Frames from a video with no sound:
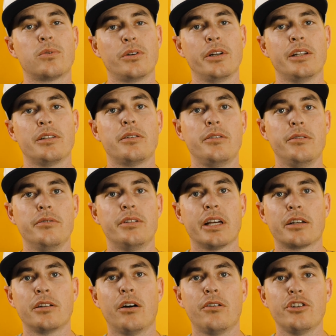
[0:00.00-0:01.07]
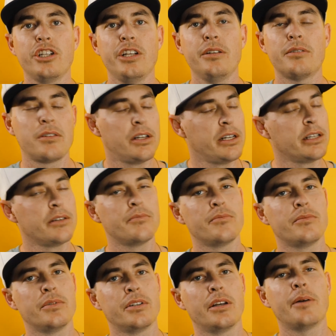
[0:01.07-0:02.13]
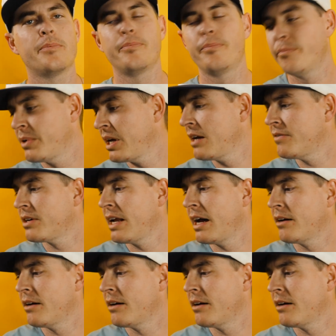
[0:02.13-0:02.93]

Florida Institute of Technology studying Yep, behavior